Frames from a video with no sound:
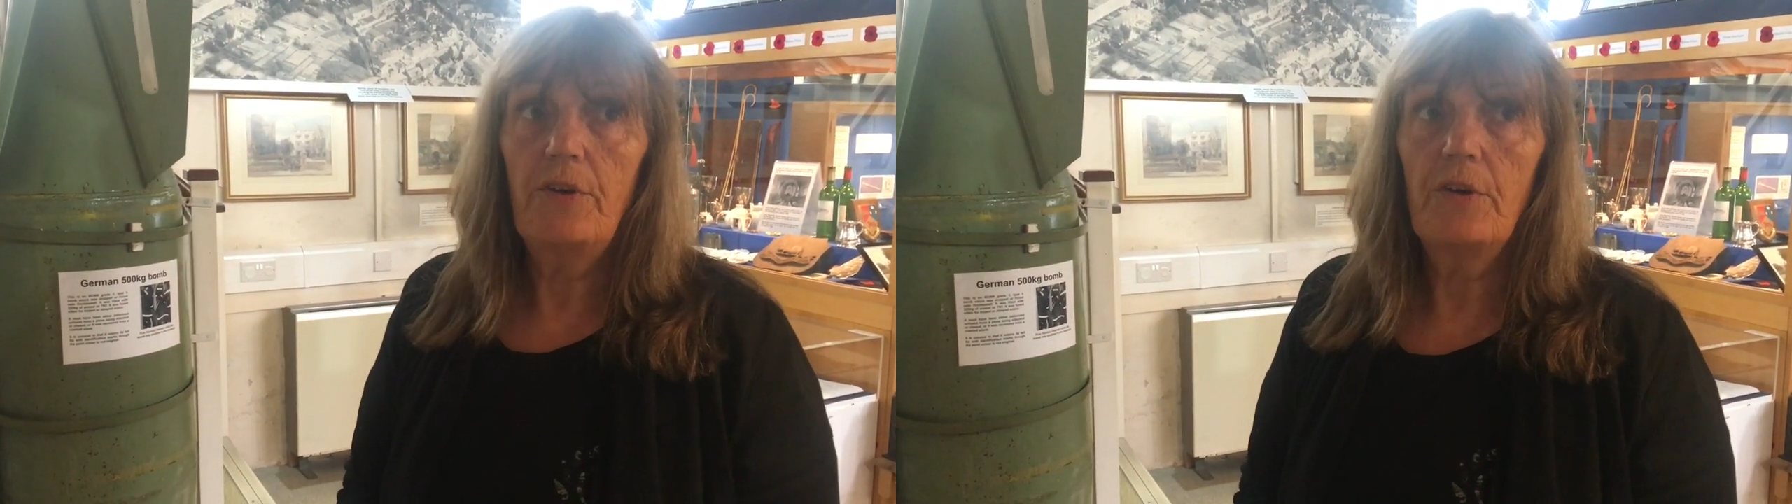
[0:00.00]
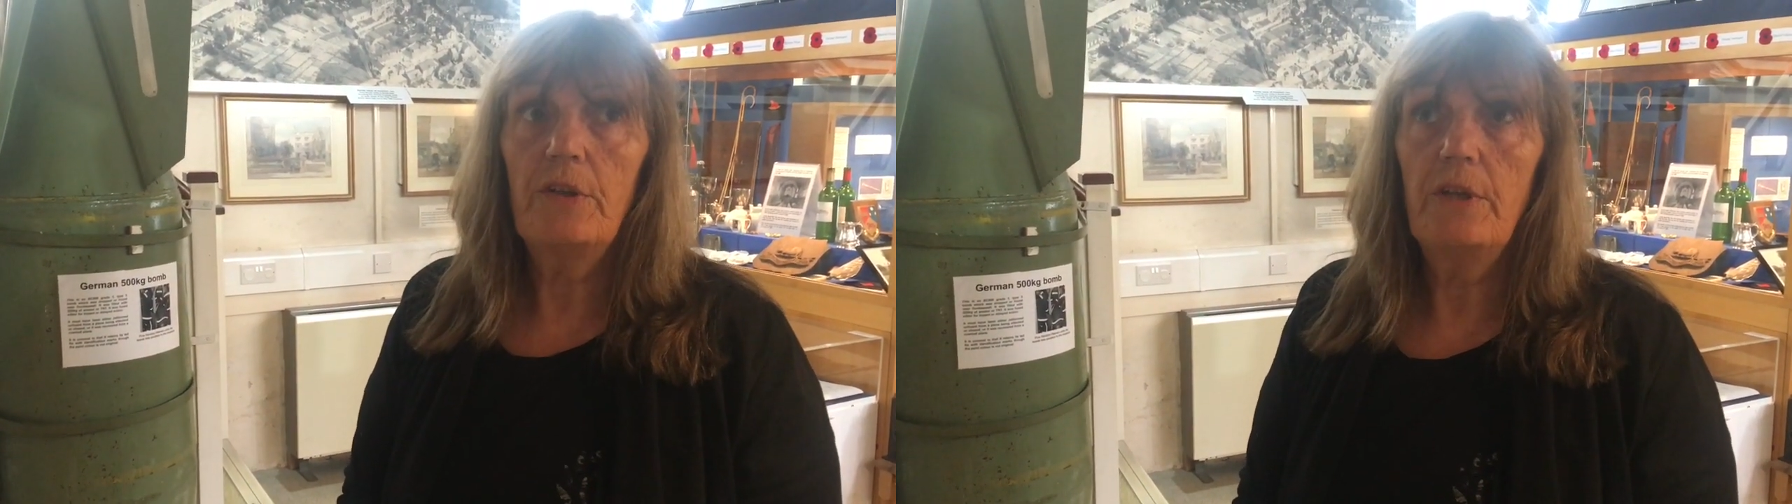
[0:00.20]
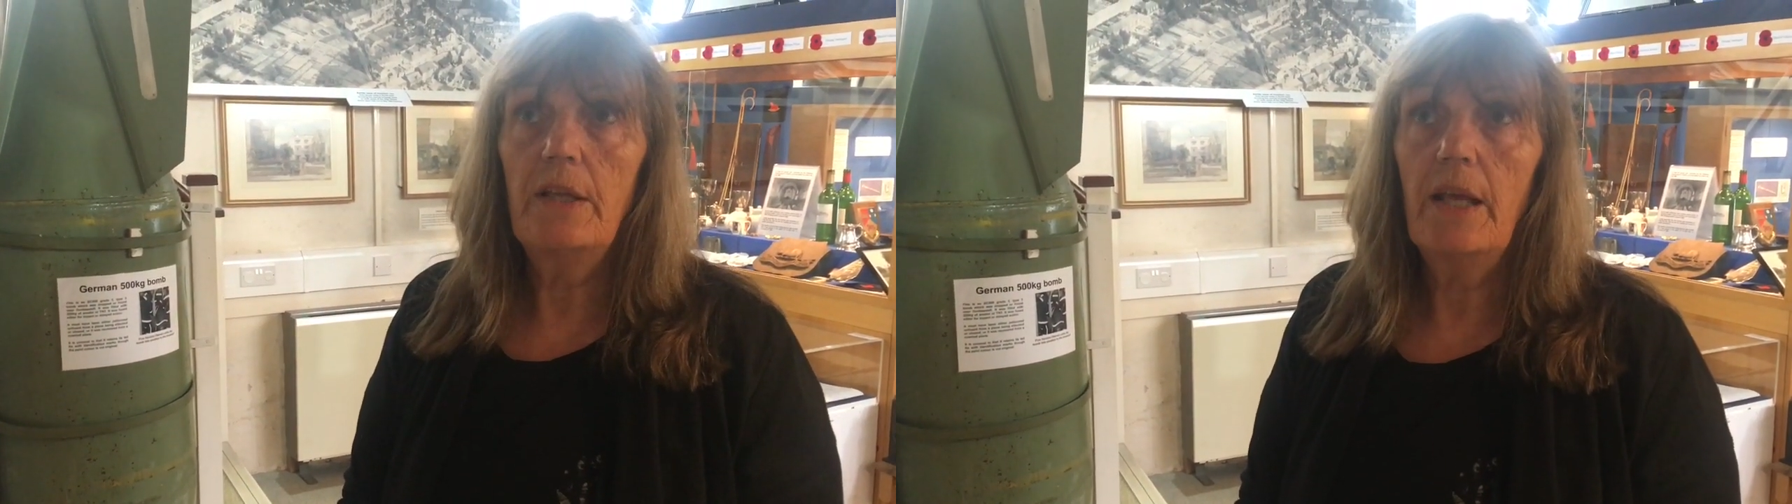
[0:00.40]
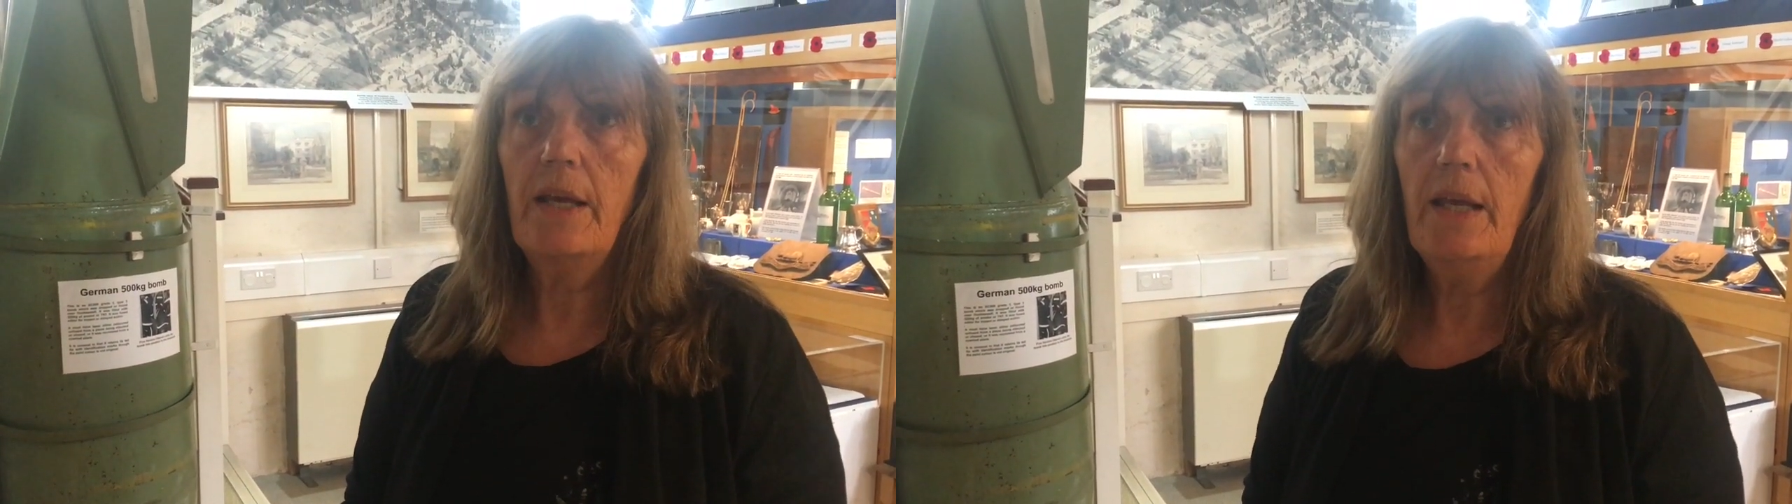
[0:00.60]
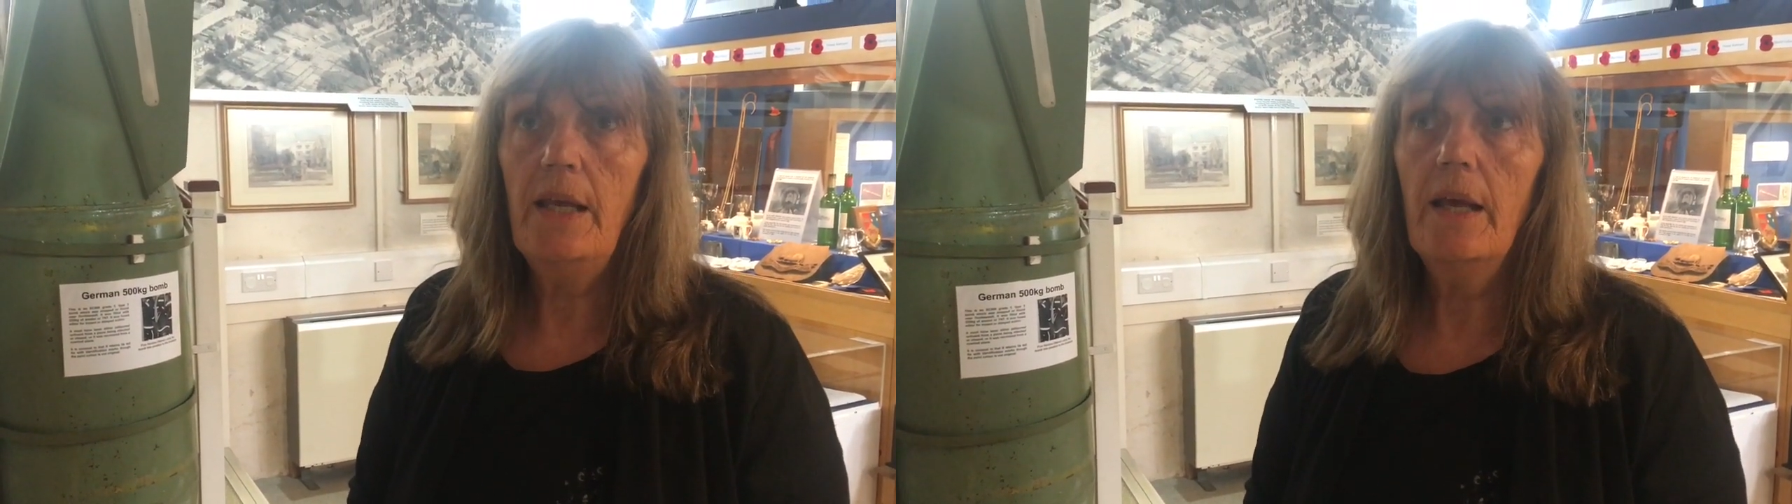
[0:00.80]
thrilled that they're
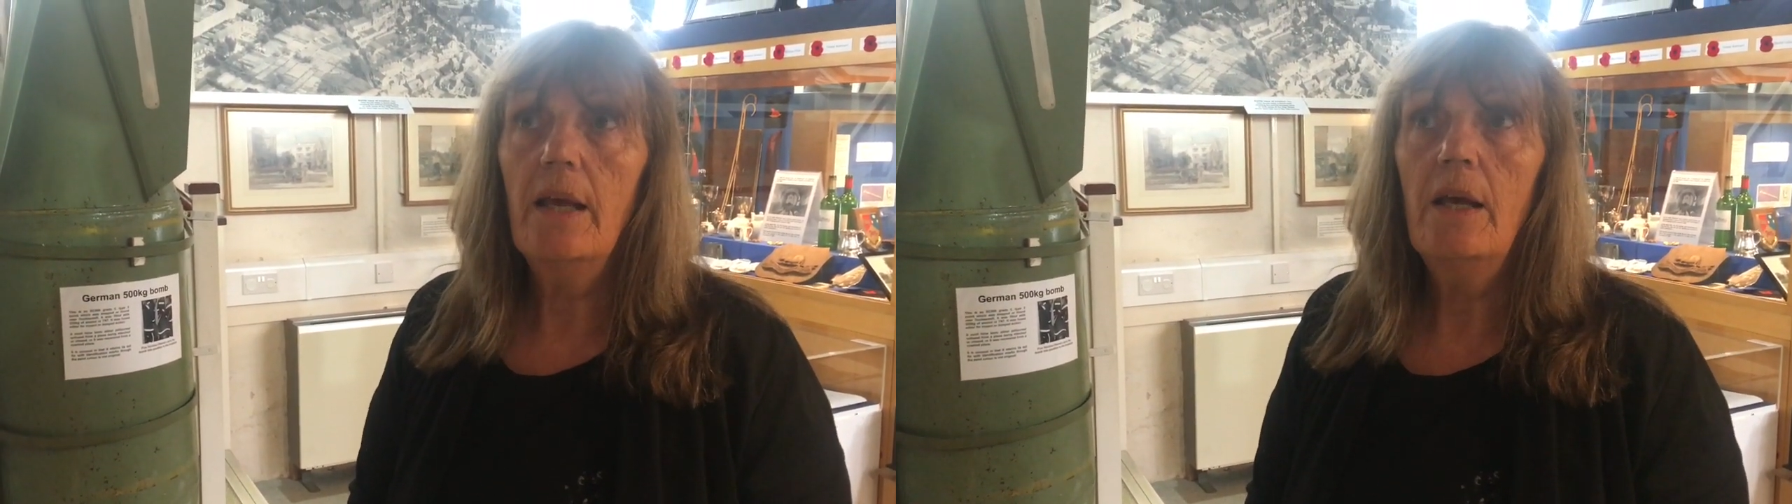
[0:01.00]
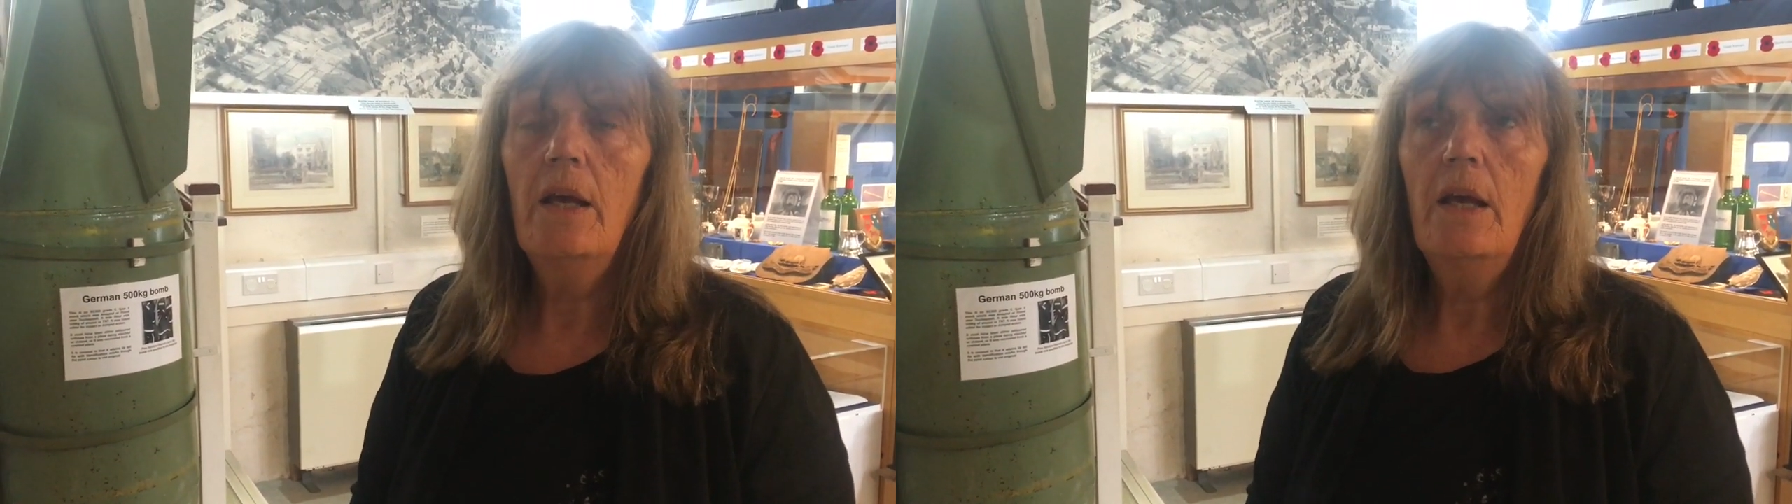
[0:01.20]
here.